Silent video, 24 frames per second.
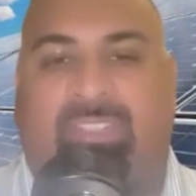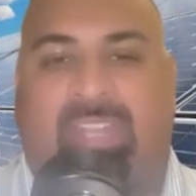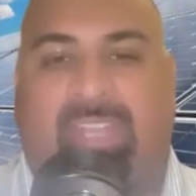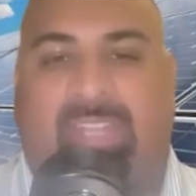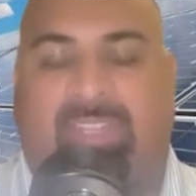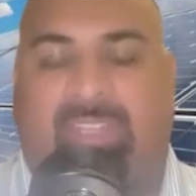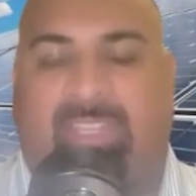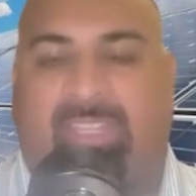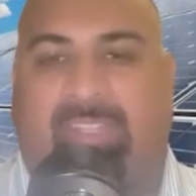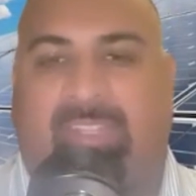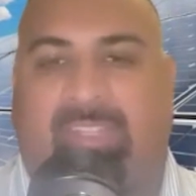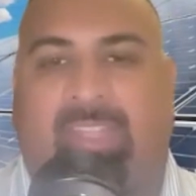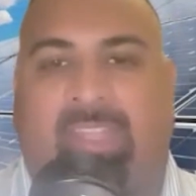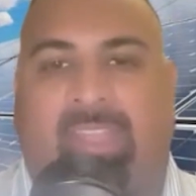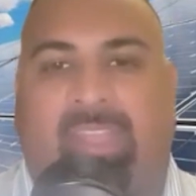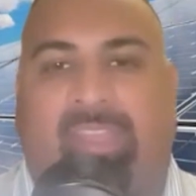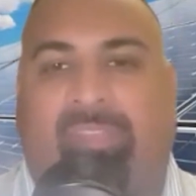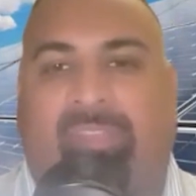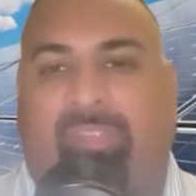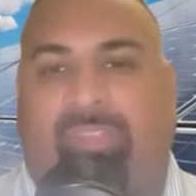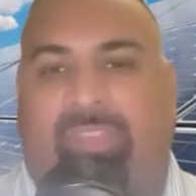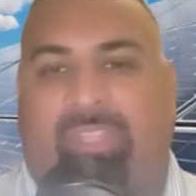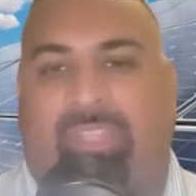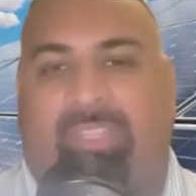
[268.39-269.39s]
And I think
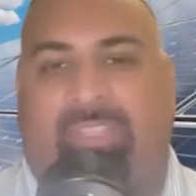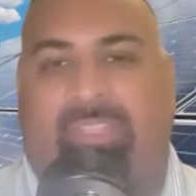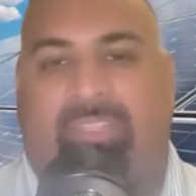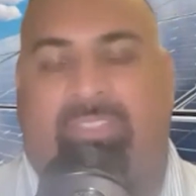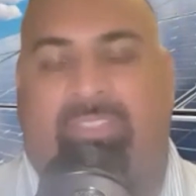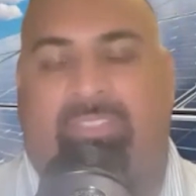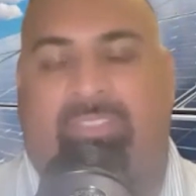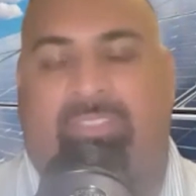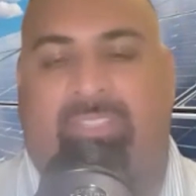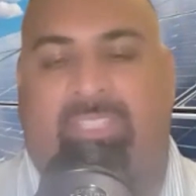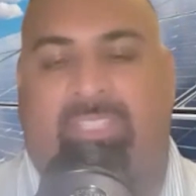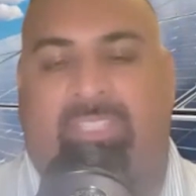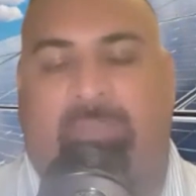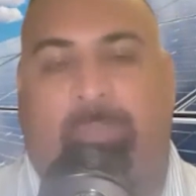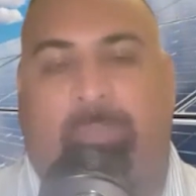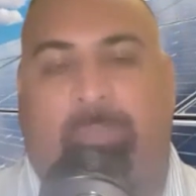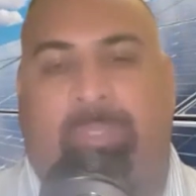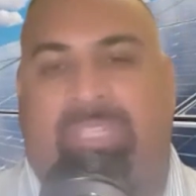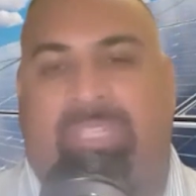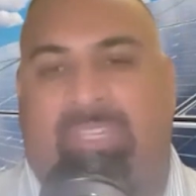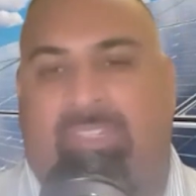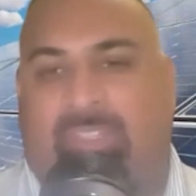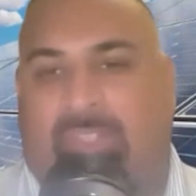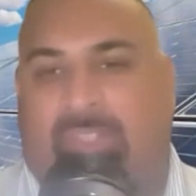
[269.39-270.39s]
this
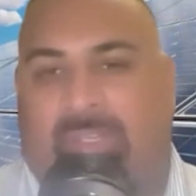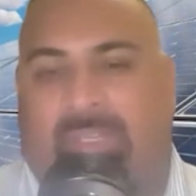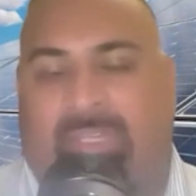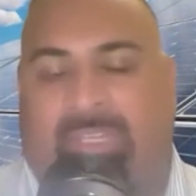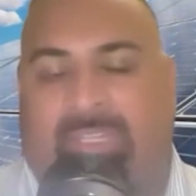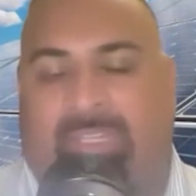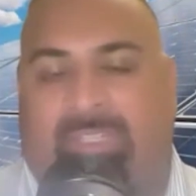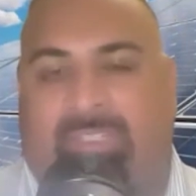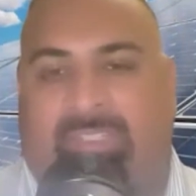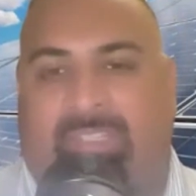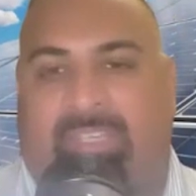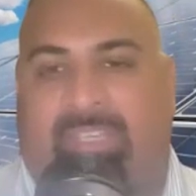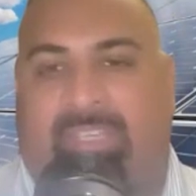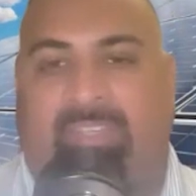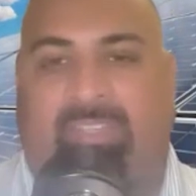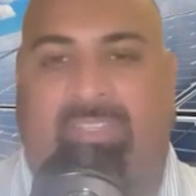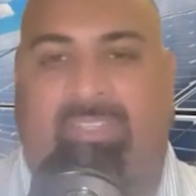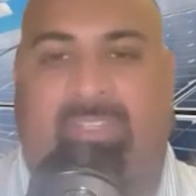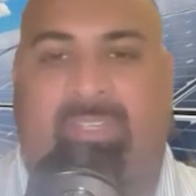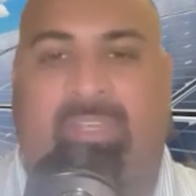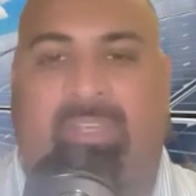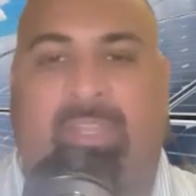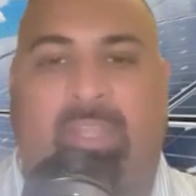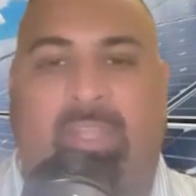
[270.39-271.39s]
potential
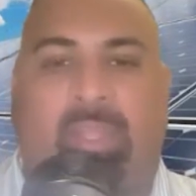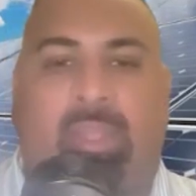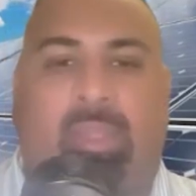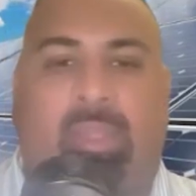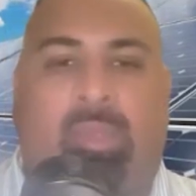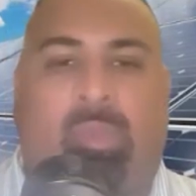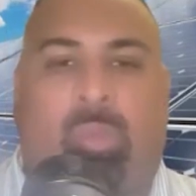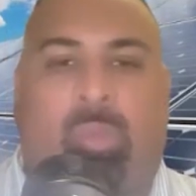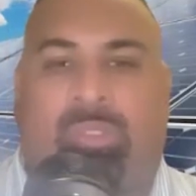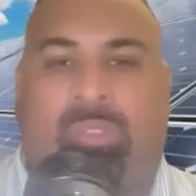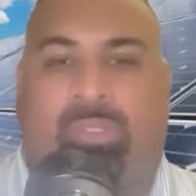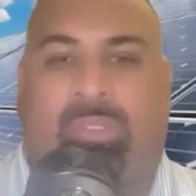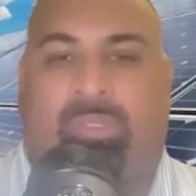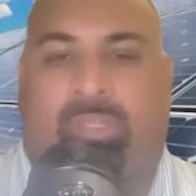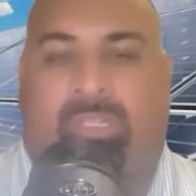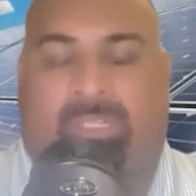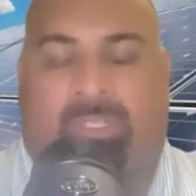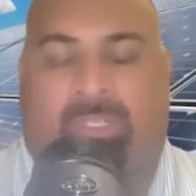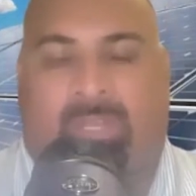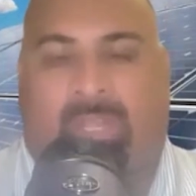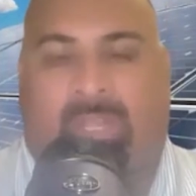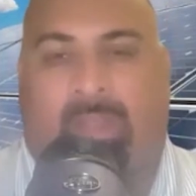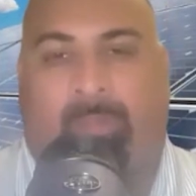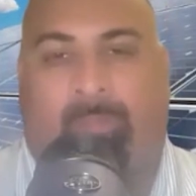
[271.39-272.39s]
legislation will
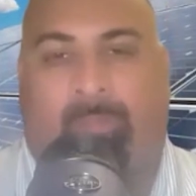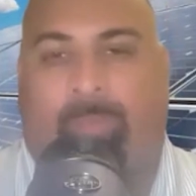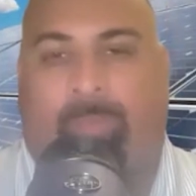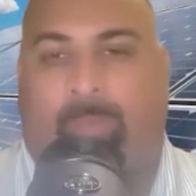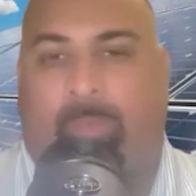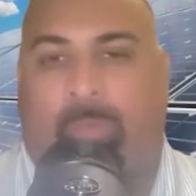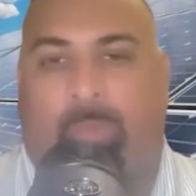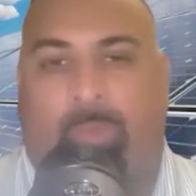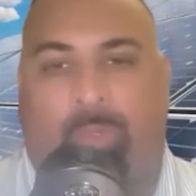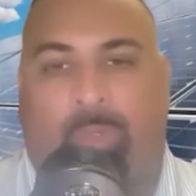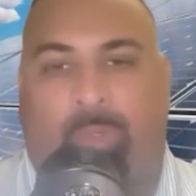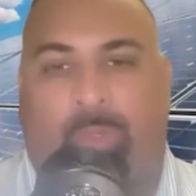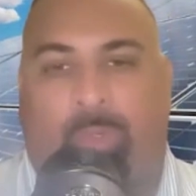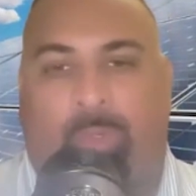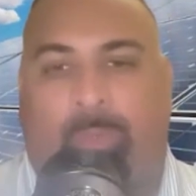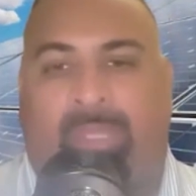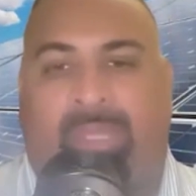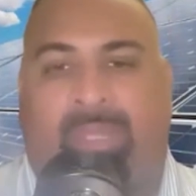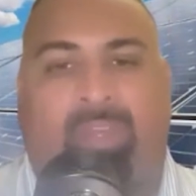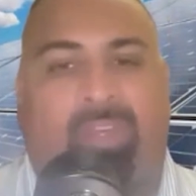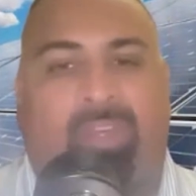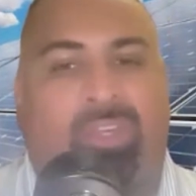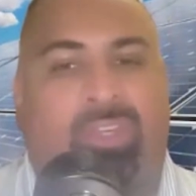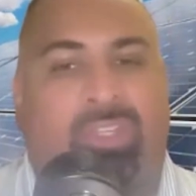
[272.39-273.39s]
help the
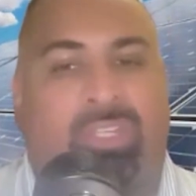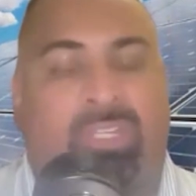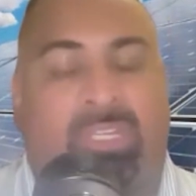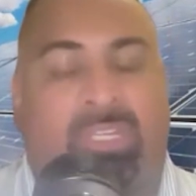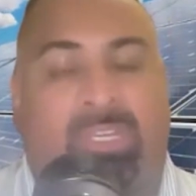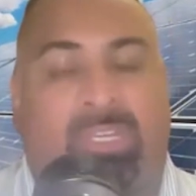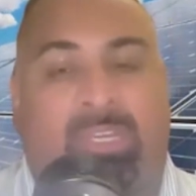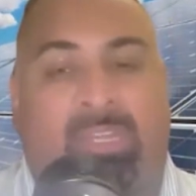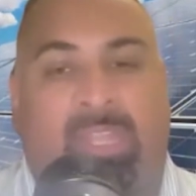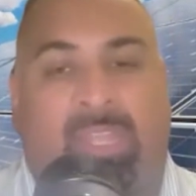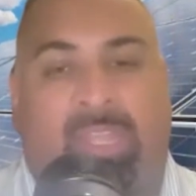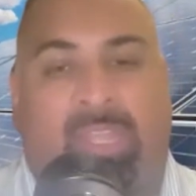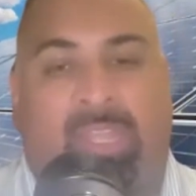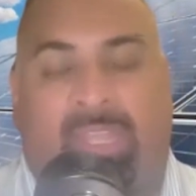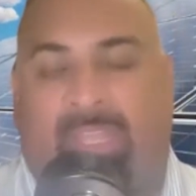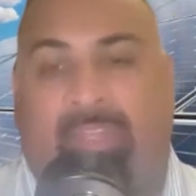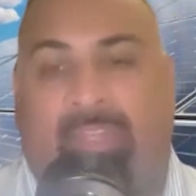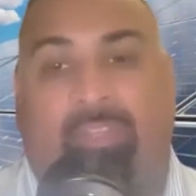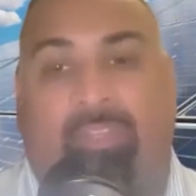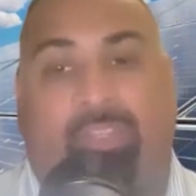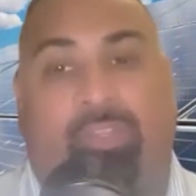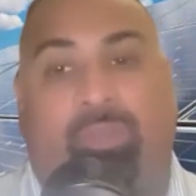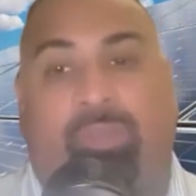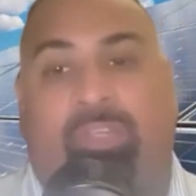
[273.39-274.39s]
renewable energy
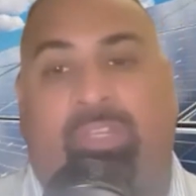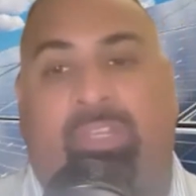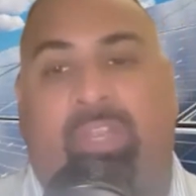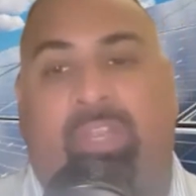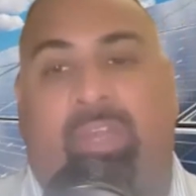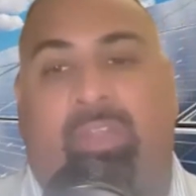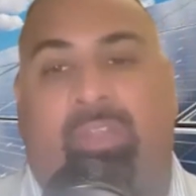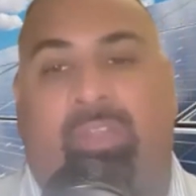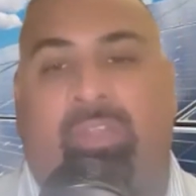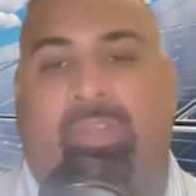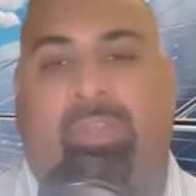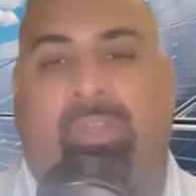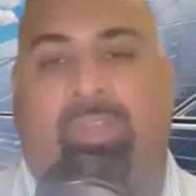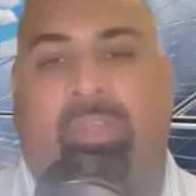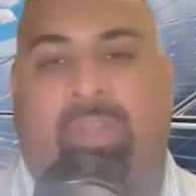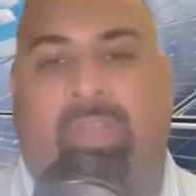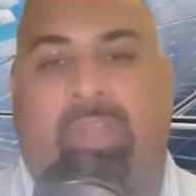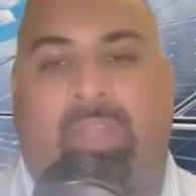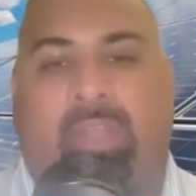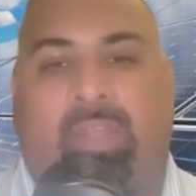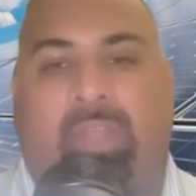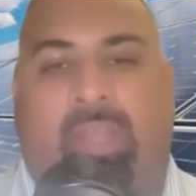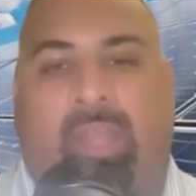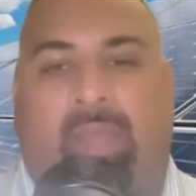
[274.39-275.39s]
industry and other
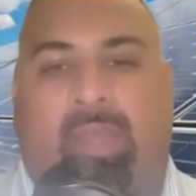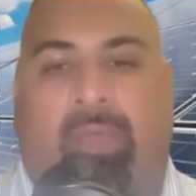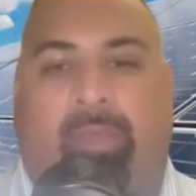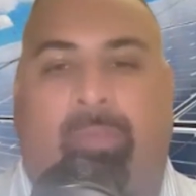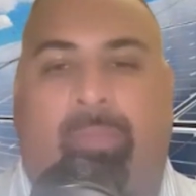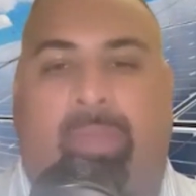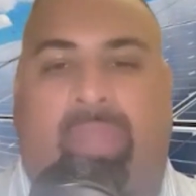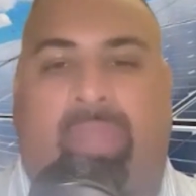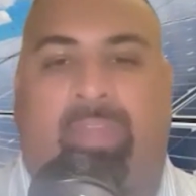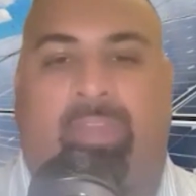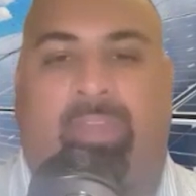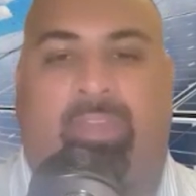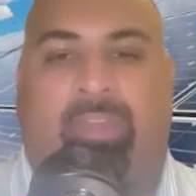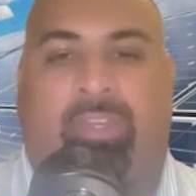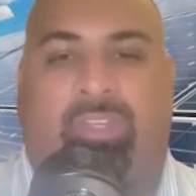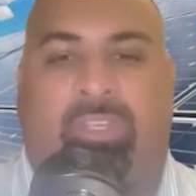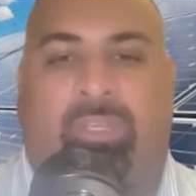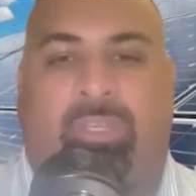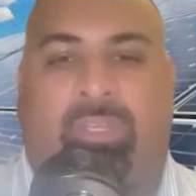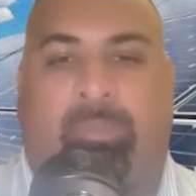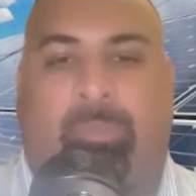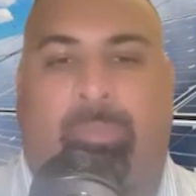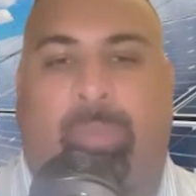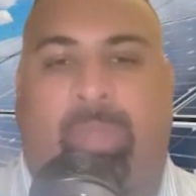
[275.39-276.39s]

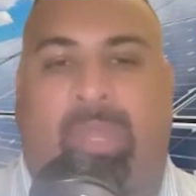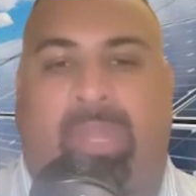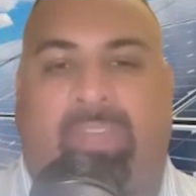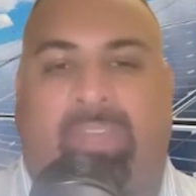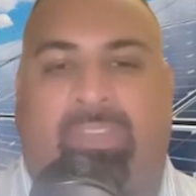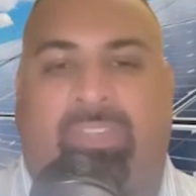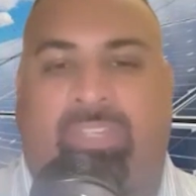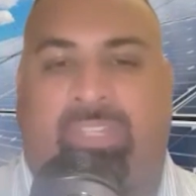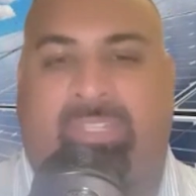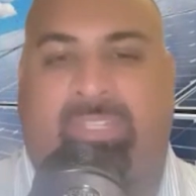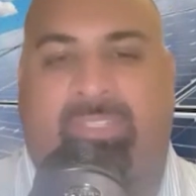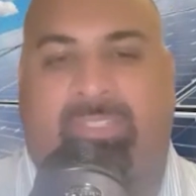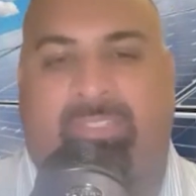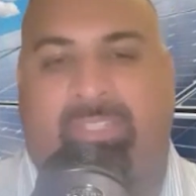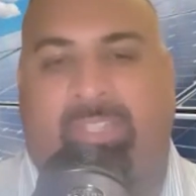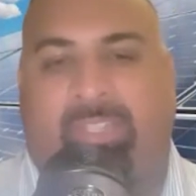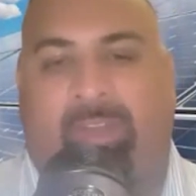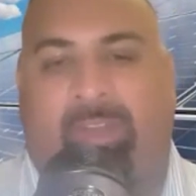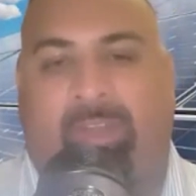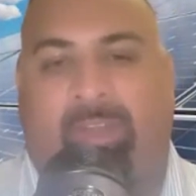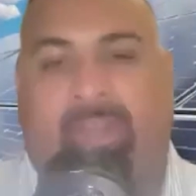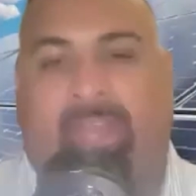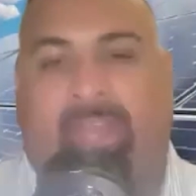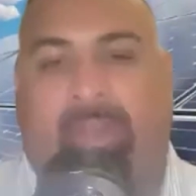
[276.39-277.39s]
energy projects
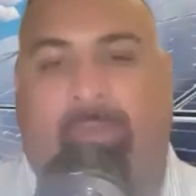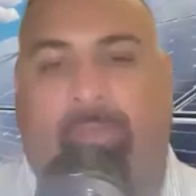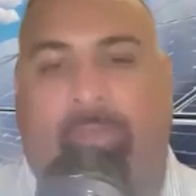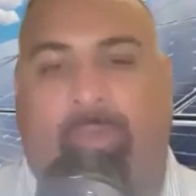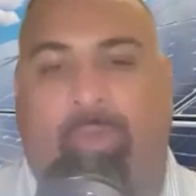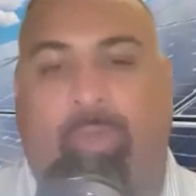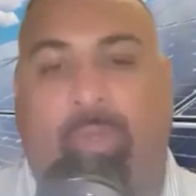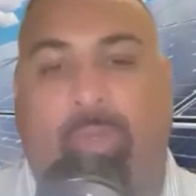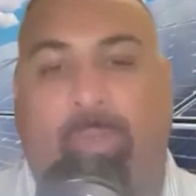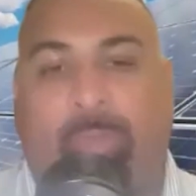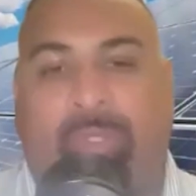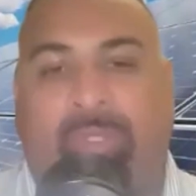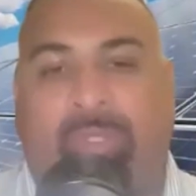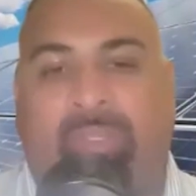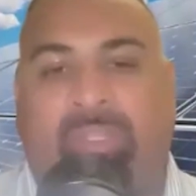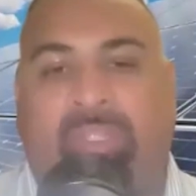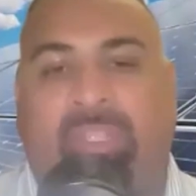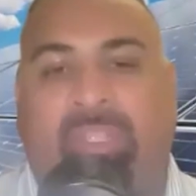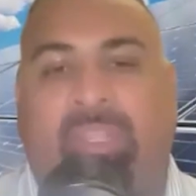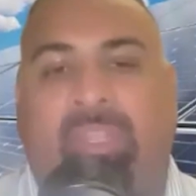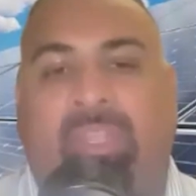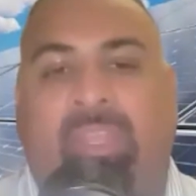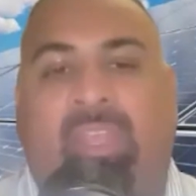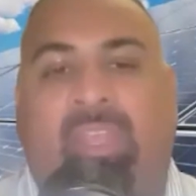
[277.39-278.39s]
that are not renewable.